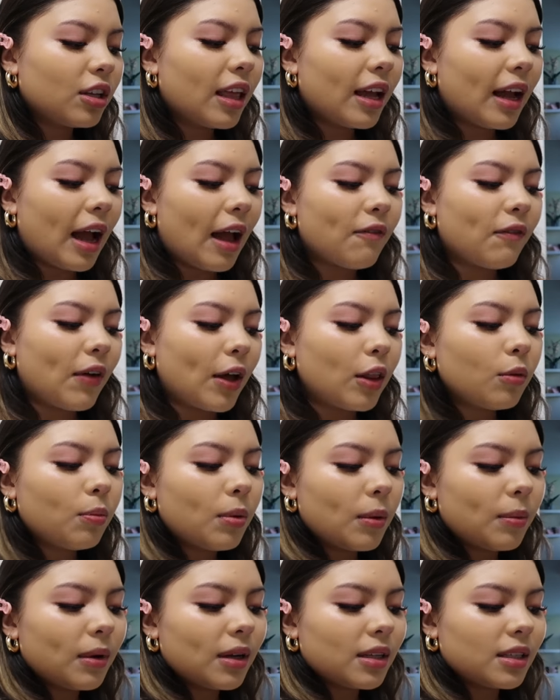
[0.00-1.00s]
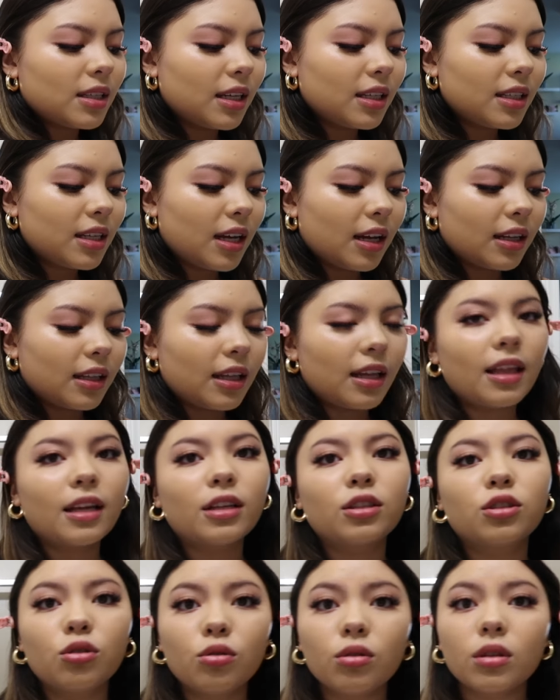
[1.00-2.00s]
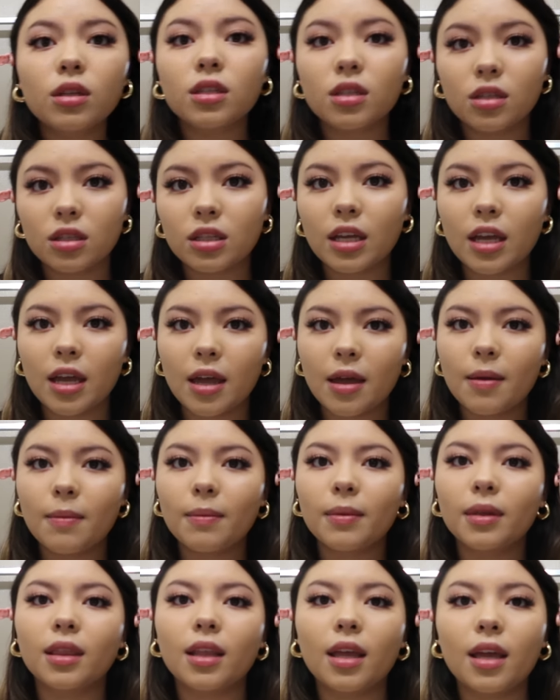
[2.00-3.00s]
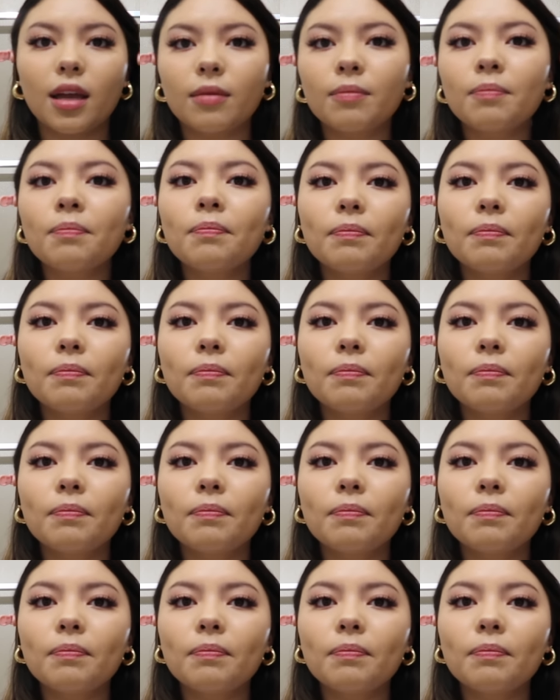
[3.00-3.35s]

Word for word: like I follow people on TikTok that like do listen to him and like